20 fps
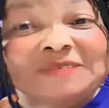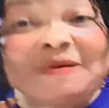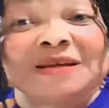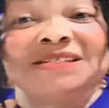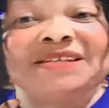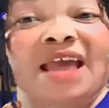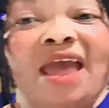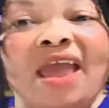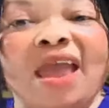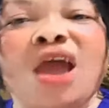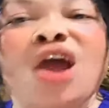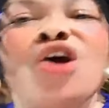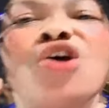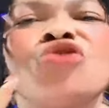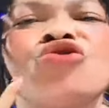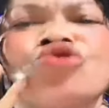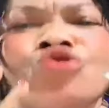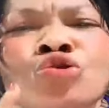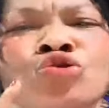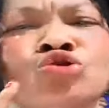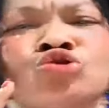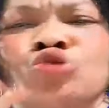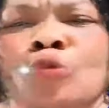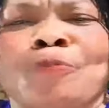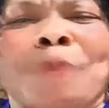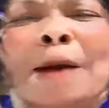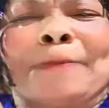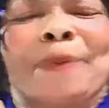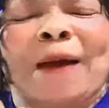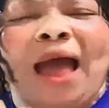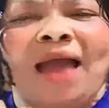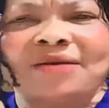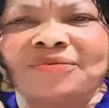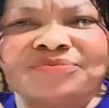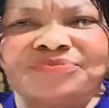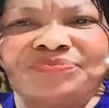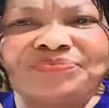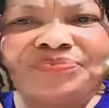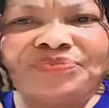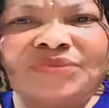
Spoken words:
What must I say? Chusu papa.